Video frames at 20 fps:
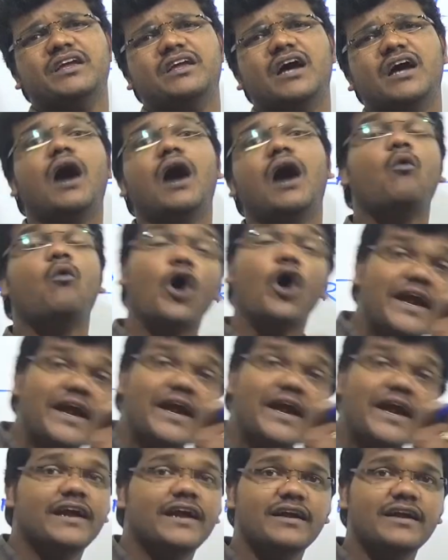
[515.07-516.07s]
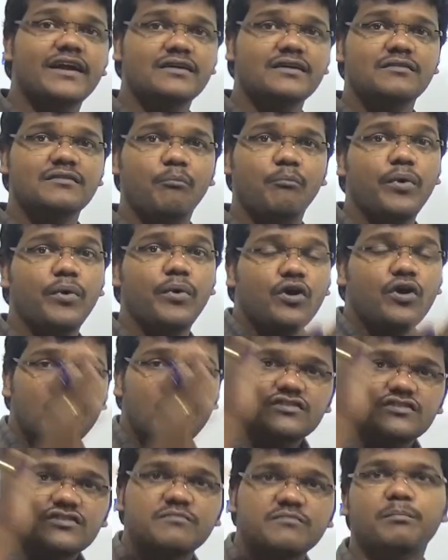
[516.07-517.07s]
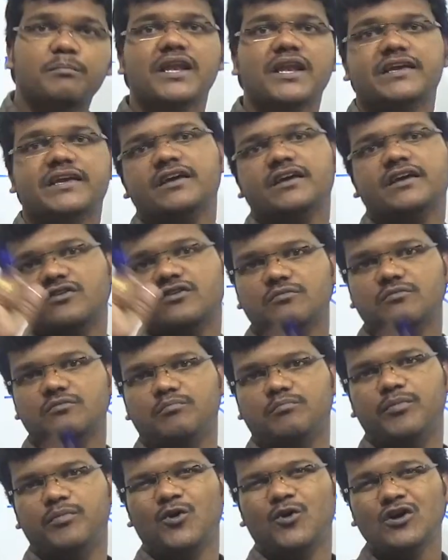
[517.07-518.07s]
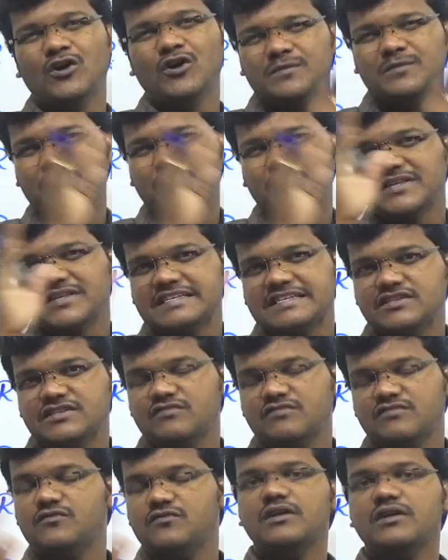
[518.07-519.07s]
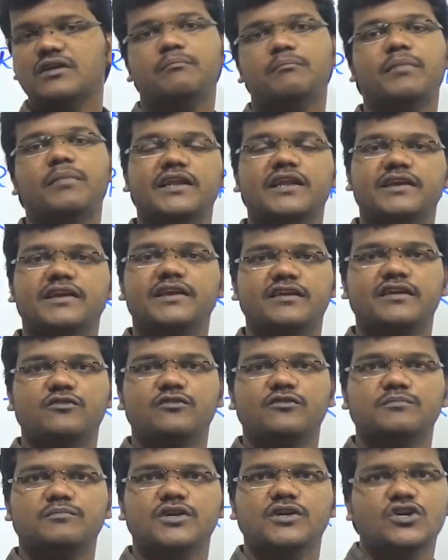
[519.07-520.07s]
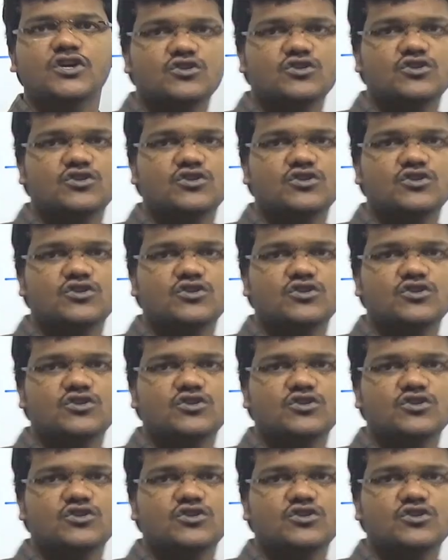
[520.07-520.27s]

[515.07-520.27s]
avoided because of bulkier, because of presence of what? Bulkier. So